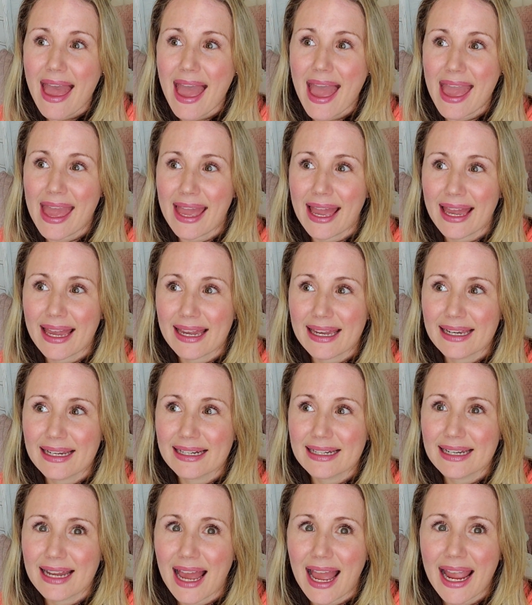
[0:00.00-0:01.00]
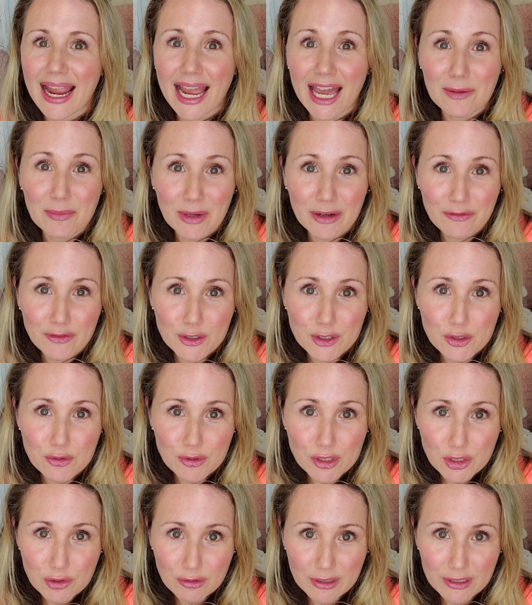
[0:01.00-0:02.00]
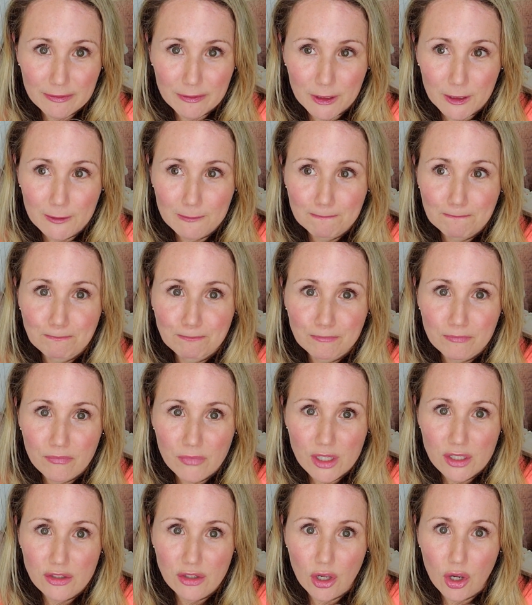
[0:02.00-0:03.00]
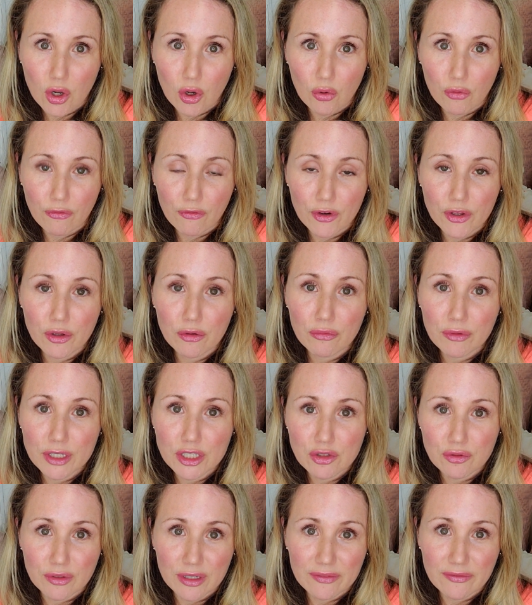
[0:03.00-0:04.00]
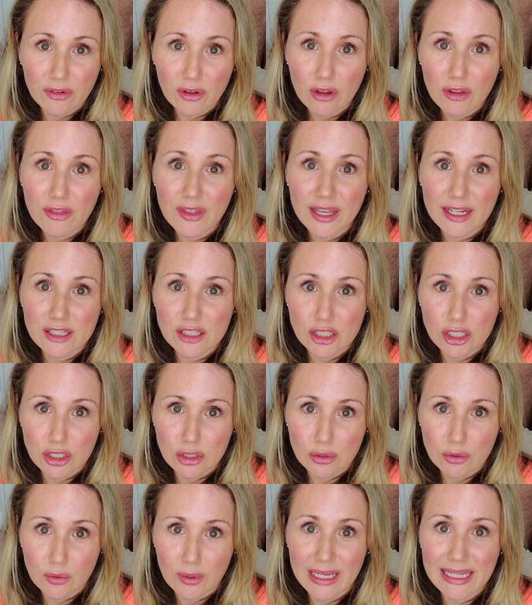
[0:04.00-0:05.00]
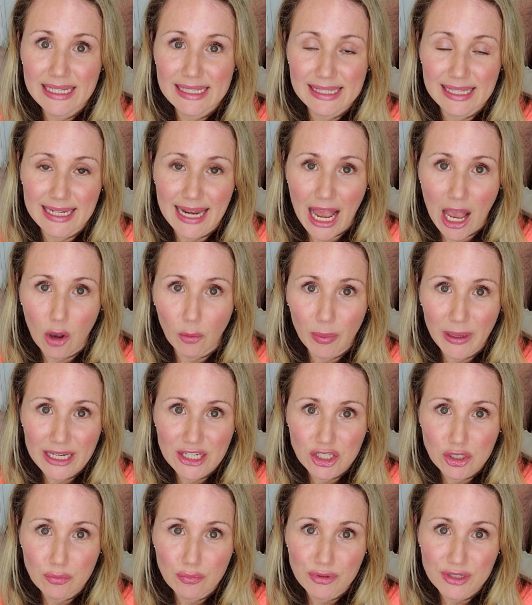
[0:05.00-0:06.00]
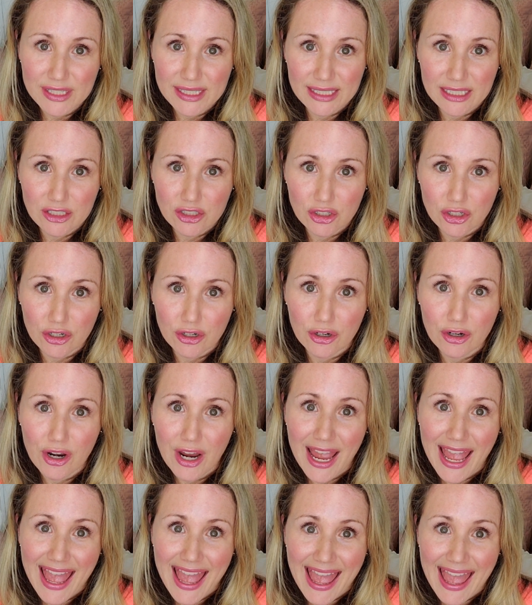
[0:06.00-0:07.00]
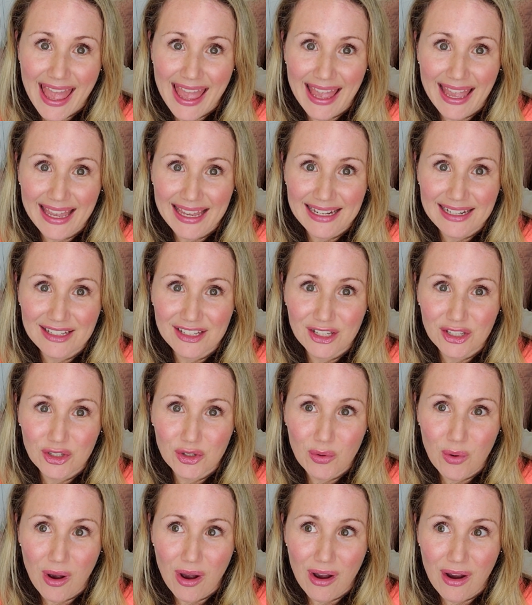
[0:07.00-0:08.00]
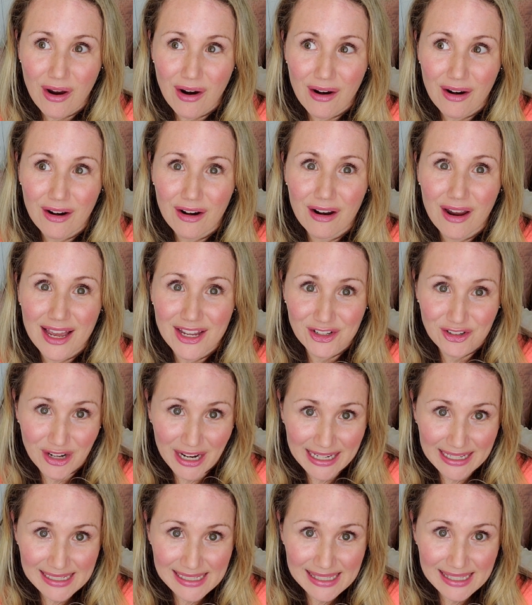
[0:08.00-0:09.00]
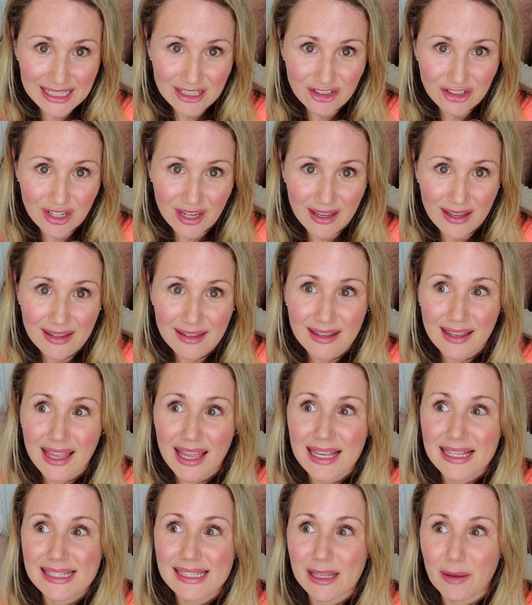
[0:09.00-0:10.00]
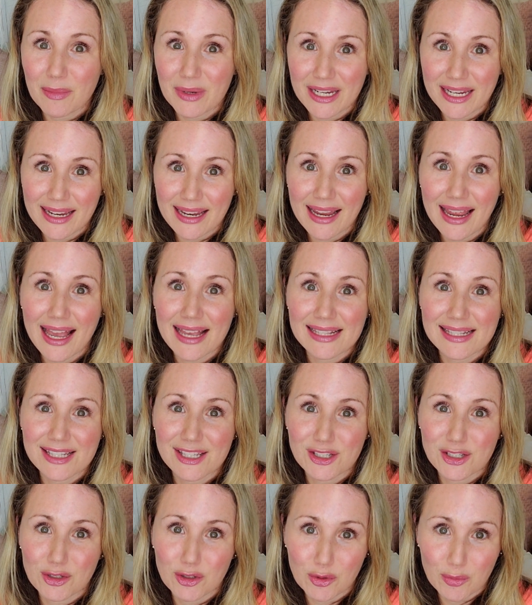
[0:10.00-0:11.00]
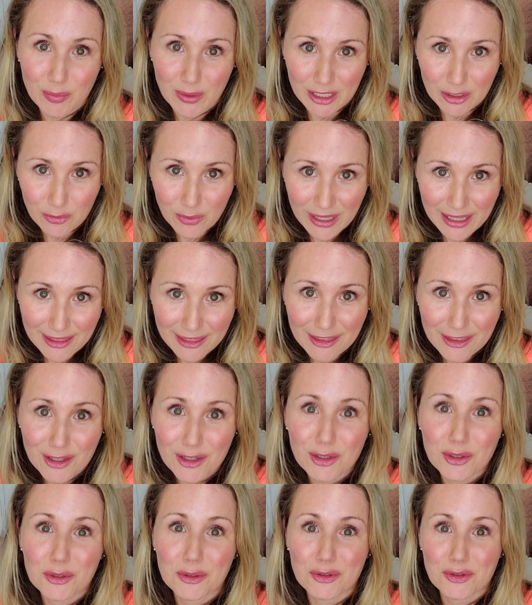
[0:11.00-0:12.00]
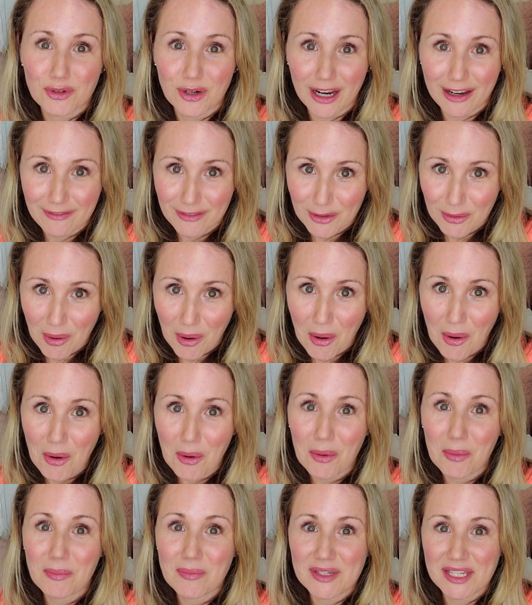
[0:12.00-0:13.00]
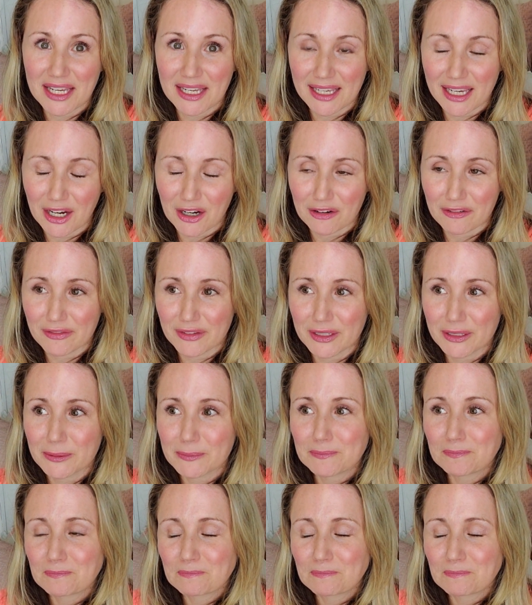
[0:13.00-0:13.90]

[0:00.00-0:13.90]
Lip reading: And I had my first retrieval. So for the retrieval, it is an outpatient procedure and you are under anesthesia. Somebody has to be with you, drive you home, take care of you.